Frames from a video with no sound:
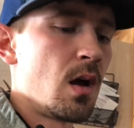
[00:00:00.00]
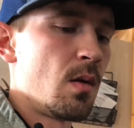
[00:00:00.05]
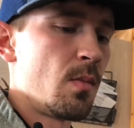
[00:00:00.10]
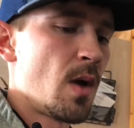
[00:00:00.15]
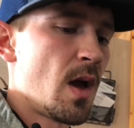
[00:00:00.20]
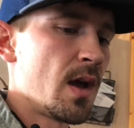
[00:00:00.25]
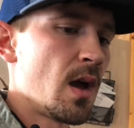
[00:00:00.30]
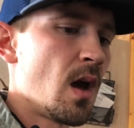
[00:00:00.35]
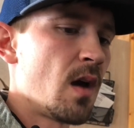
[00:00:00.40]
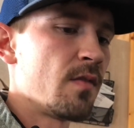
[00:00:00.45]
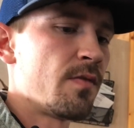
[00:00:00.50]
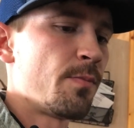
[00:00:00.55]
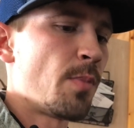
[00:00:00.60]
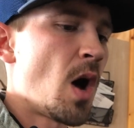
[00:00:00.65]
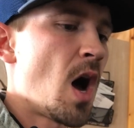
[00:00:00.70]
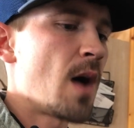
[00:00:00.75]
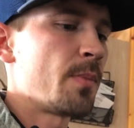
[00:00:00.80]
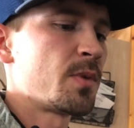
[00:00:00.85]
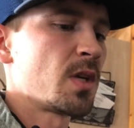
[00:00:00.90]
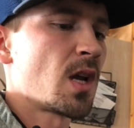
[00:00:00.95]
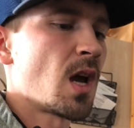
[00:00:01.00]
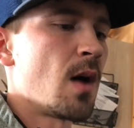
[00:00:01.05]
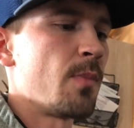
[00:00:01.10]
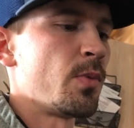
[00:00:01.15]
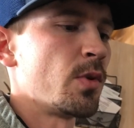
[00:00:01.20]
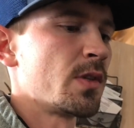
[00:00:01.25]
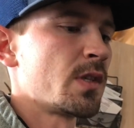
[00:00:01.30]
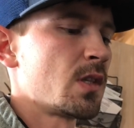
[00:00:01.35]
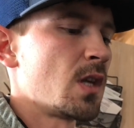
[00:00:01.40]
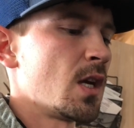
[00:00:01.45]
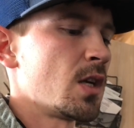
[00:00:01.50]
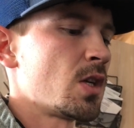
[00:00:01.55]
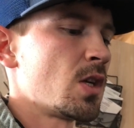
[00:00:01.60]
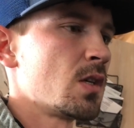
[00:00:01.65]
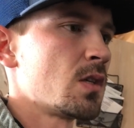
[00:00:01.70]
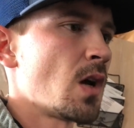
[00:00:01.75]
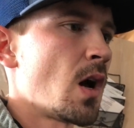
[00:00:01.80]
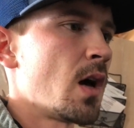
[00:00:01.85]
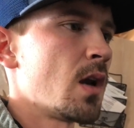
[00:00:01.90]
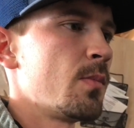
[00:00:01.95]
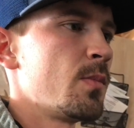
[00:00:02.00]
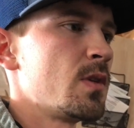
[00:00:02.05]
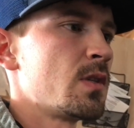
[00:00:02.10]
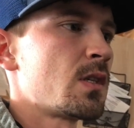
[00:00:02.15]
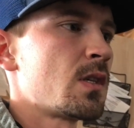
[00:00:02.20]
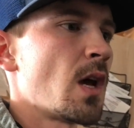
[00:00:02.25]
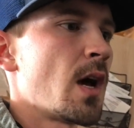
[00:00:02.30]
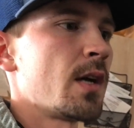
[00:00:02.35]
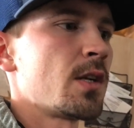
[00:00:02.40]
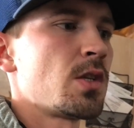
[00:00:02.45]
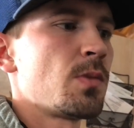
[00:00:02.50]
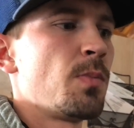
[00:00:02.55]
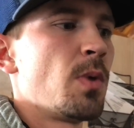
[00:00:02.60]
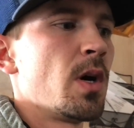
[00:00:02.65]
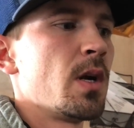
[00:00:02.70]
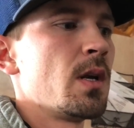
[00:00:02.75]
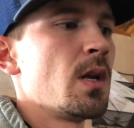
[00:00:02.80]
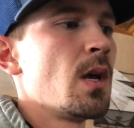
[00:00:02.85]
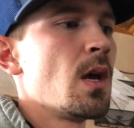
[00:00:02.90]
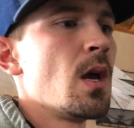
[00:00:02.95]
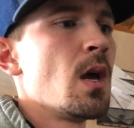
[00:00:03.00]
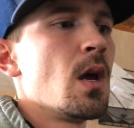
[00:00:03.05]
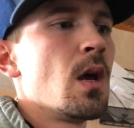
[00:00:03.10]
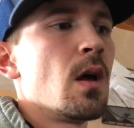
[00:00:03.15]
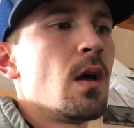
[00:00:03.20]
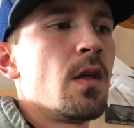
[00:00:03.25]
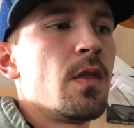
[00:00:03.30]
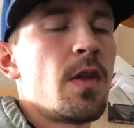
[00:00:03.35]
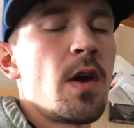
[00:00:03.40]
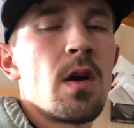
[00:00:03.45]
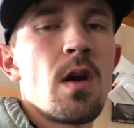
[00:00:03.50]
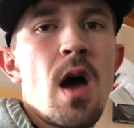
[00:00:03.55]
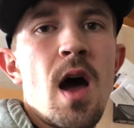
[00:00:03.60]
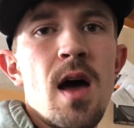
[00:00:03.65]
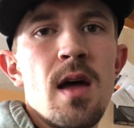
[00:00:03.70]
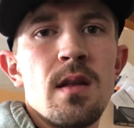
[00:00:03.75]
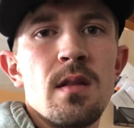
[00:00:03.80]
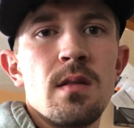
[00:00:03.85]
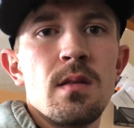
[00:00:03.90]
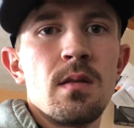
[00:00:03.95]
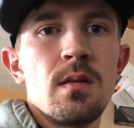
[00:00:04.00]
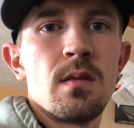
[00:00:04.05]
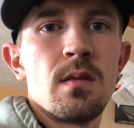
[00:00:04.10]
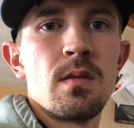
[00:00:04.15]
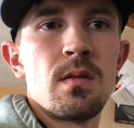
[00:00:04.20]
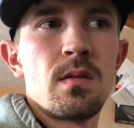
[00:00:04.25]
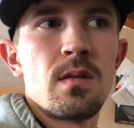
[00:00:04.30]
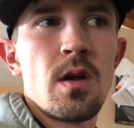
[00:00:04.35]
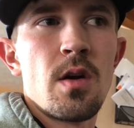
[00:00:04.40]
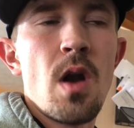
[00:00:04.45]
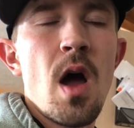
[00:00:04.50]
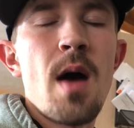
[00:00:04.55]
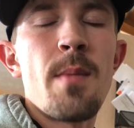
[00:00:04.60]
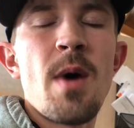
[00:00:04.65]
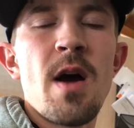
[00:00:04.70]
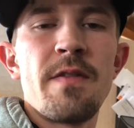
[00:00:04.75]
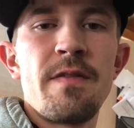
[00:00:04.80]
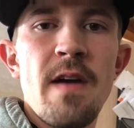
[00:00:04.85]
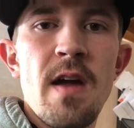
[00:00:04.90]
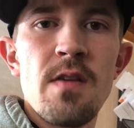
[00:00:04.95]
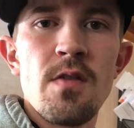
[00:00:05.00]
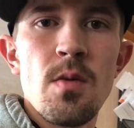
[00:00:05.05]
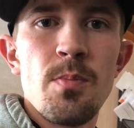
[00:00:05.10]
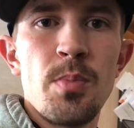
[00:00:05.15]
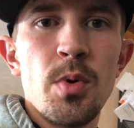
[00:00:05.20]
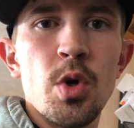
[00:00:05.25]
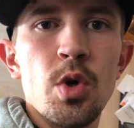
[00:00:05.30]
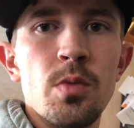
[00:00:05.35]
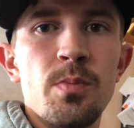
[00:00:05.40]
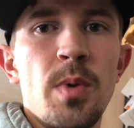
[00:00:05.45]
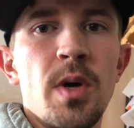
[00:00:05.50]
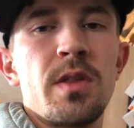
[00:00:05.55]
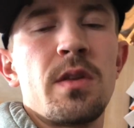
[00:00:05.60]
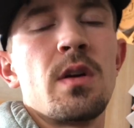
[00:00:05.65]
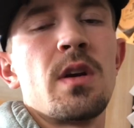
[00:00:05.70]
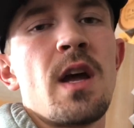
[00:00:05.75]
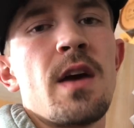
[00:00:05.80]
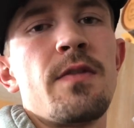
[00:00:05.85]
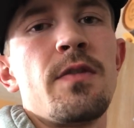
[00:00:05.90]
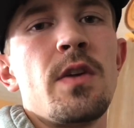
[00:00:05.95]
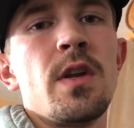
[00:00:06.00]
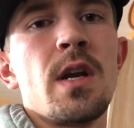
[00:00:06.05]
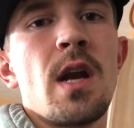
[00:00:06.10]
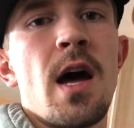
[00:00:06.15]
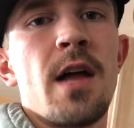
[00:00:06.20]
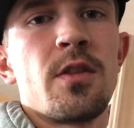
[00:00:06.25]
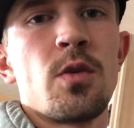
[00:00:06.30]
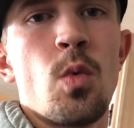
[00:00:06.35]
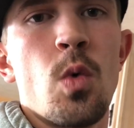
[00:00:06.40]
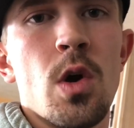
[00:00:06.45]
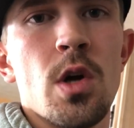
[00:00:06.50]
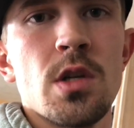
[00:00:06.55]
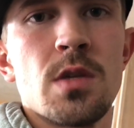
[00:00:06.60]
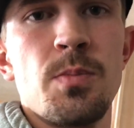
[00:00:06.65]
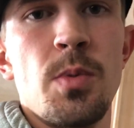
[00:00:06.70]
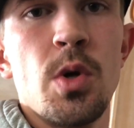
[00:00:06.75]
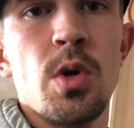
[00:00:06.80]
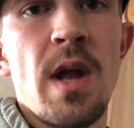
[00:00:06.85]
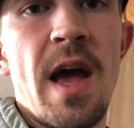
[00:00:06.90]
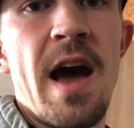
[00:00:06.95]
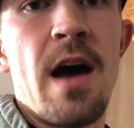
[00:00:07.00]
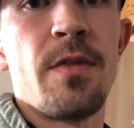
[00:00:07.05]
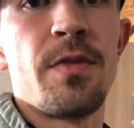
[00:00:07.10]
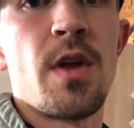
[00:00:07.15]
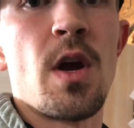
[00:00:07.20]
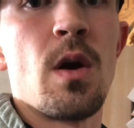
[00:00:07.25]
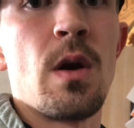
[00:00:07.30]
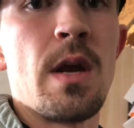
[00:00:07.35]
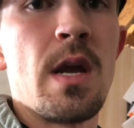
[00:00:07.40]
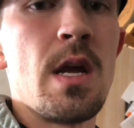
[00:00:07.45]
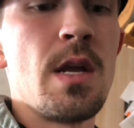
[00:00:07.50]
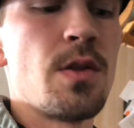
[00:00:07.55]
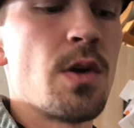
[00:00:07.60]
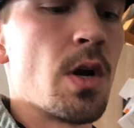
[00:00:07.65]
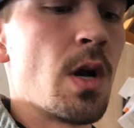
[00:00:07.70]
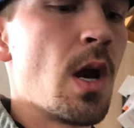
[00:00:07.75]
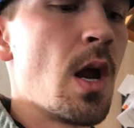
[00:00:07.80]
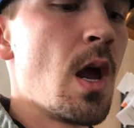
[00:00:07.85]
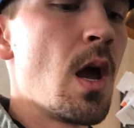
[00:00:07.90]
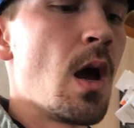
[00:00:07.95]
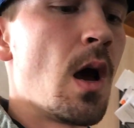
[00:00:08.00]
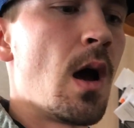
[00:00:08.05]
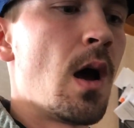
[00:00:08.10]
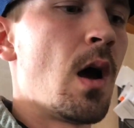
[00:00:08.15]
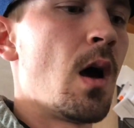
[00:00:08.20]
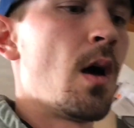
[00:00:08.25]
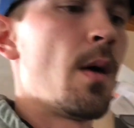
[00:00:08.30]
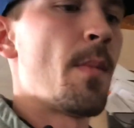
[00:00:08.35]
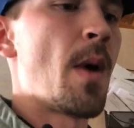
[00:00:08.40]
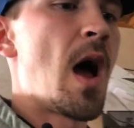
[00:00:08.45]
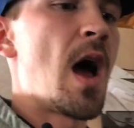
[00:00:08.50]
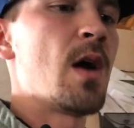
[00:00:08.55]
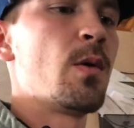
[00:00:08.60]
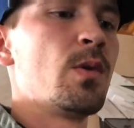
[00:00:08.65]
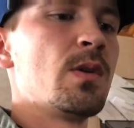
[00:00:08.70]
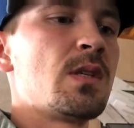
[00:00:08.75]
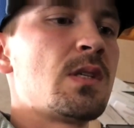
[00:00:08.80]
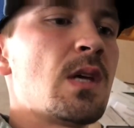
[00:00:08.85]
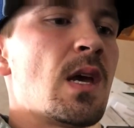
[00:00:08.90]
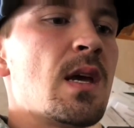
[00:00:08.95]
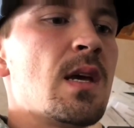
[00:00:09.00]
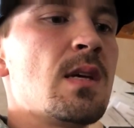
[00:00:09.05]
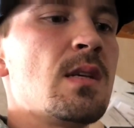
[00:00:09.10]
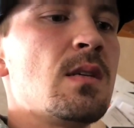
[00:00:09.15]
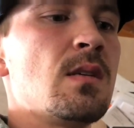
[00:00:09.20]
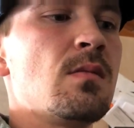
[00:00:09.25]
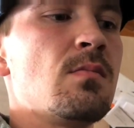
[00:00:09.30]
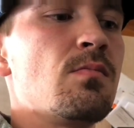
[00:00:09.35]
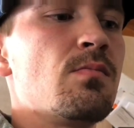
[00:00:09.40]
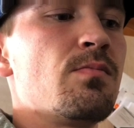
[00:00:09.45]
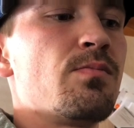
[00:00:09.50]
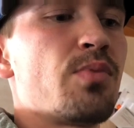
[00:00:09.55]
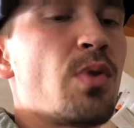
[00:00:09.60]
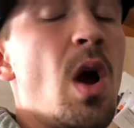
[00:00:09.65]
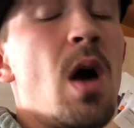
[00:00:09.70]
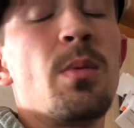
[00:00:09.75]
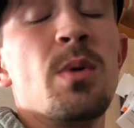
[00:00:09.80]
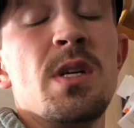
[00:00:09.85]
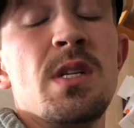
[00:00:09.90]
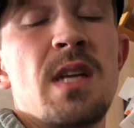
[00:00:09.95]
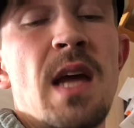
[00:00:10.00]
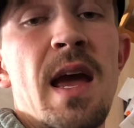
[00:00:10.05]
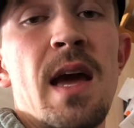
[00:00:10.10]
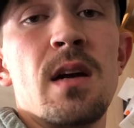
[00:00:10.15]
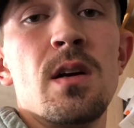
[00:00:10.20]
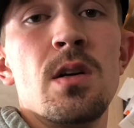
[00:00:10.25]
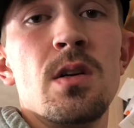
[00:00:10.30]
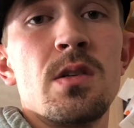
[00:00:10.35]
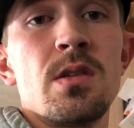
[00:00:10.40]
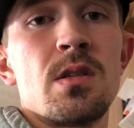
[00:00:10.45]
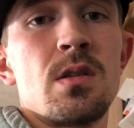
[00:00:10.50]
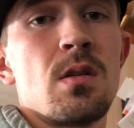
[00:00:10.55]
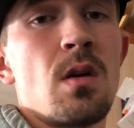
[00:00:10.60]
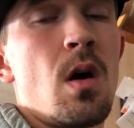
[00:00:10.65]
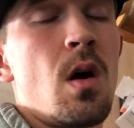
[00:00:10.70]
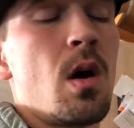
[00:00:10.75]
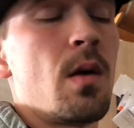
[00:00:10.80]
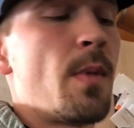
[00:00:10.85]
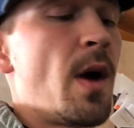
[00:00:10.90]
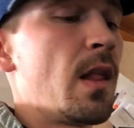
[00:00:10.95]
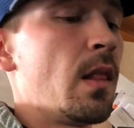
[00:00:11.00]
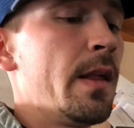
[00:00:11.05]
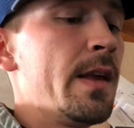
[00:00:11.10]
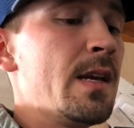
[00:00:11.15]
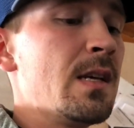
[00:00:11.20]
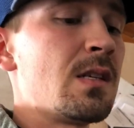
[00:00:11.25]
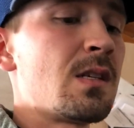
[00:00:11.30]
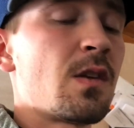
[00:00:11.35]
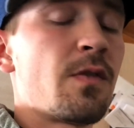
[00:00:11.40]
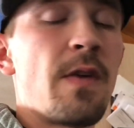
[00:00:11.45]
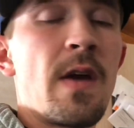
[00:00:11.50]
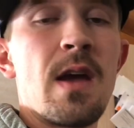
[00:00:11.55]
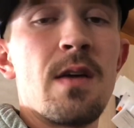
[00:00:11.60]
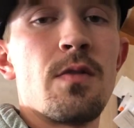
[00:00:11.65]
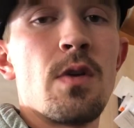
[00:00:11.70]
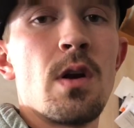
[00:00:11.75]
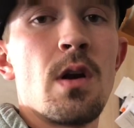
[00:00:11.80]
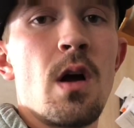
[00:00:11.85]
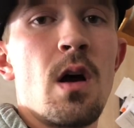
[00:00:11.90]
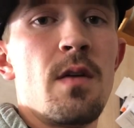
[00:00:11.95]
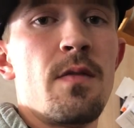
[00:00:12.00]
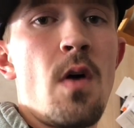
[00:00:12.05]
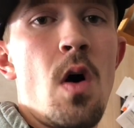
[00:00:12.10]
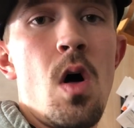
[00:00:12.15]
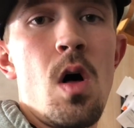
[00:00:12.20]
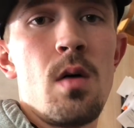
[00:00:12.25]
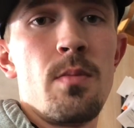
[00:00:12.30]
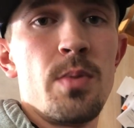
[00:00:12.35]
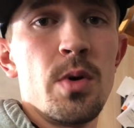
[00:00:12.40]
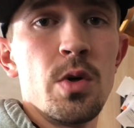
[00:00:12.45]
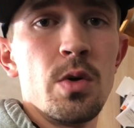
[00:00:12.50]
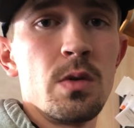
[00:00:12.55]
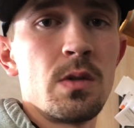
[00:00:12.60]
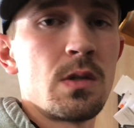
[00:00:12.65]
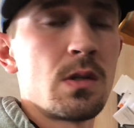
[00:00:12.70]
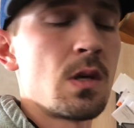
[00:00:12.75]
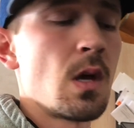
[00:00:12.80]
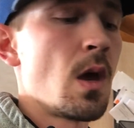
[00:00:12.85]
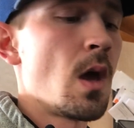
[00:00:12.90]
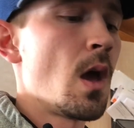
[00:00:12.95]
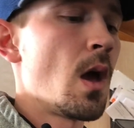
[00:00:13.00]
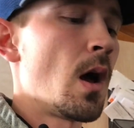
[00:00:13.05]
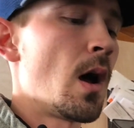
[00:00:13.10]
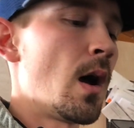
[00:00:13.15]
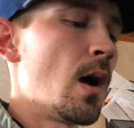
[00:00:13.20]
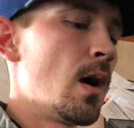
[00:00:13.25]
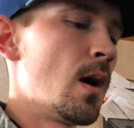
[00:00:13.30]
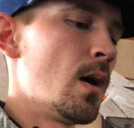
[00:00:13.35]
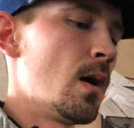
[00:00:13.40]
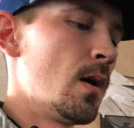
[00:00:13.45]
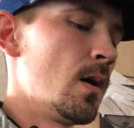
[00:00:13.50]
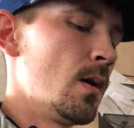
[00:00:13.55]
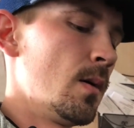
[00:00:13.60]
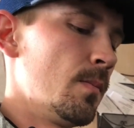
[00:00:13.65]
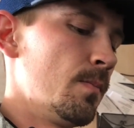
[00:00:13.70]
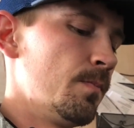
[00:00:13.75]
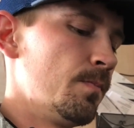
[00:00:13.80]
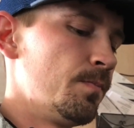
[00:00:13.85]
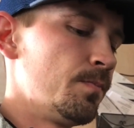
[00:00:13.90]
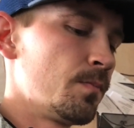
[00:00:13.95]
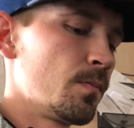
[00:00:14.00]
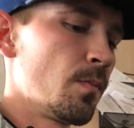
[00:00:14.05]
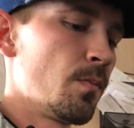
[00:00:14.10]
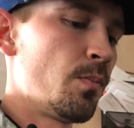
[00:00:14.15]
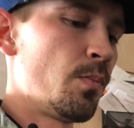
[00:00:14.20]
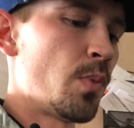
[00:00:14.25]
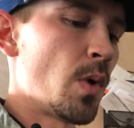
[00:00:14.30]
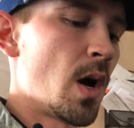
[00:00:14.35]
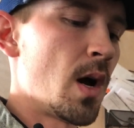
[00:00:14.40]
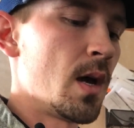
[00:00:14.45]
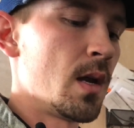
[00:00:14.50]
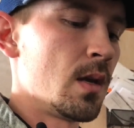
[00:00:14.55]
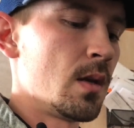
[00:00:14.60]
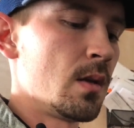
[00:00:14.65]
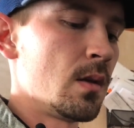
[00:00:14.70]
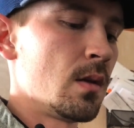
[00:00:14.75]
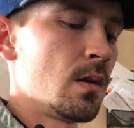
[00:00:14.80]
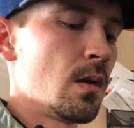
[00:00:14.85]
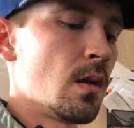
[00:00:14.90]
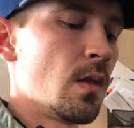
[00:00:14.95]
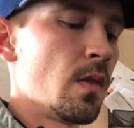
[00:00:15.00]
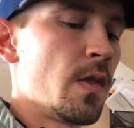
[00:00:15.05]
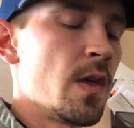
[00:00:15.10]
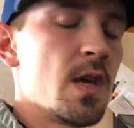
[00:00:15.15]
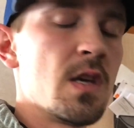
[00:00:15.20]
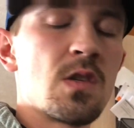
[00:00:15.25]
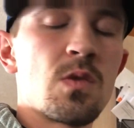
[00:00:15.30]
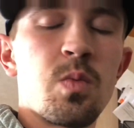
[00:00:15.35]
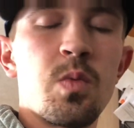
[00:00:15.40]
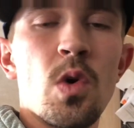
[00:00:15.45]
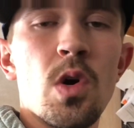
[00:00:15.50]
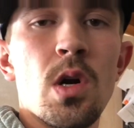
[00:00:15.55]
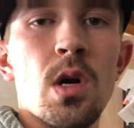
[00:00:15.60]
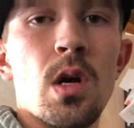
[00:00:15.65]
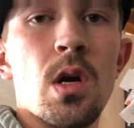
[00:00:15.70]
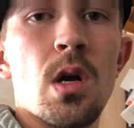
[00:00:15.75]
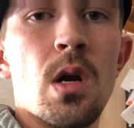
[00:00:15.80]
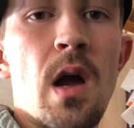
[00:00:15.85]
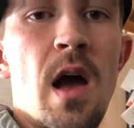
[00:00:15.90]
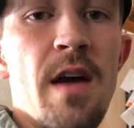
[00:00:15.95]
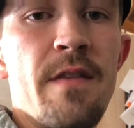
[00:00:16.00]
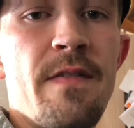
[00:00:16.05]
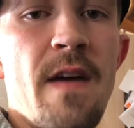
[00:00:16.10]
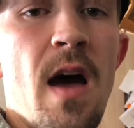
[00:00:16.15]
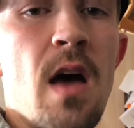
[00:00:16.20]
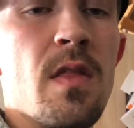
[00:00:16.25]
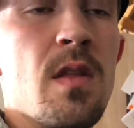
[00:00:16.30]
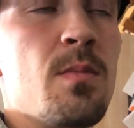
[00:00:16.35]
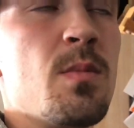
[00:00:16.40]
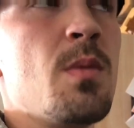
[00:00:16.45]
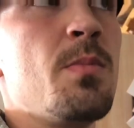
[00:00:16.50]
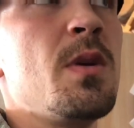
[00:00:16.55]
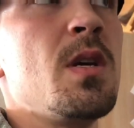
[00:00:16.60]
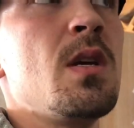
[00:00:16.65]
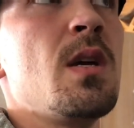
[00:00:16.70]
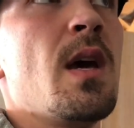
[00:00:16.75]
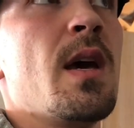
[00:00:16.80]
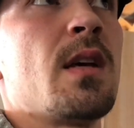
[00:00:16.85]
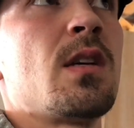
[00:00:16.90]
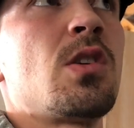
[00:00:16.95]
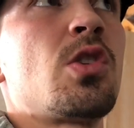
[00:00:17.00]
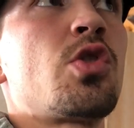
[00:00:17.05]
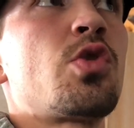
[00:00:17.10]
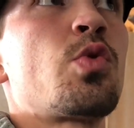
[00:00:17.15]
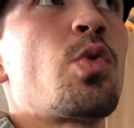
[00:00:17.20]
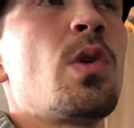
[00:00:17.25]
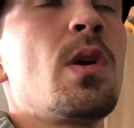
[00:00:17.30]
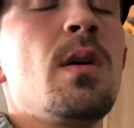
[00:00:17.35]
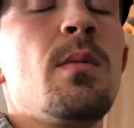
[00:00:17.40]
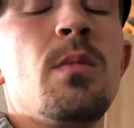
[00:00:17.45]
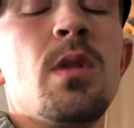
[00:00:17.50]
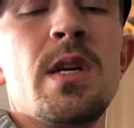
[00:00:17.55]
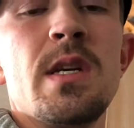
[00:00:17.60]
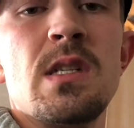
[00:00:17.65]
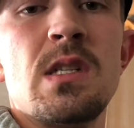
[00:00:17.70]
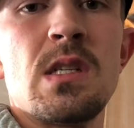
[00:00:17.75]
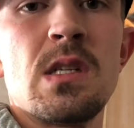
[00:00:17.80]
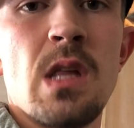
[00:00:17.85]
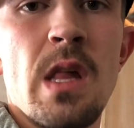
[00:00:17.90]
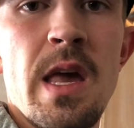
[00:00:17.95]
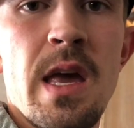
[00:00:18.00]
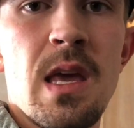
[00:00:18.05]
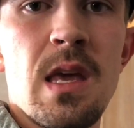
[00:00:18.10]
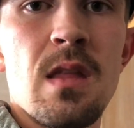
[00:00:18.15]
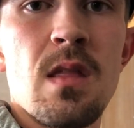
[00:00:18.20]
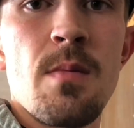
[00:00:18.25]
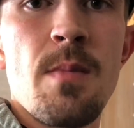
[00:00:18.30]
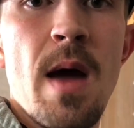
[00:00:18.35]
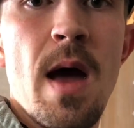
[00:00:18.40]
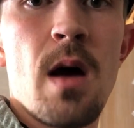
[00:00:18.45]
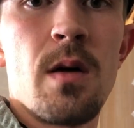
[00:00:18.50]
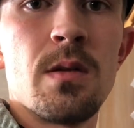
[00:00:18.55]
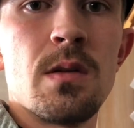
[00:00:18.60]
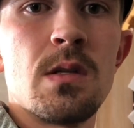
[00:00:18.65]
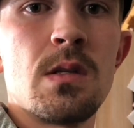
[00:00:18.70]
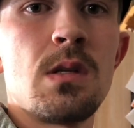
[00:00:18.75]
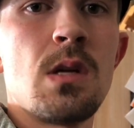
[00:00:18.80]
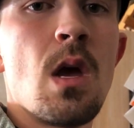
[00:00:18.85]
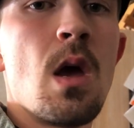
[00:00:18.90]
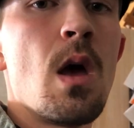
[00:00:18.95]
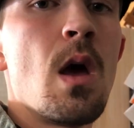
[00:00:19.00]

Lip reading: I've popped a couple stitches on them and such, but they're not my favorite boot, but they're definitely not the worst boot out there either. I would say probably Danners are my least favorite of all boots, but I found them to be extremely slick in the mountains.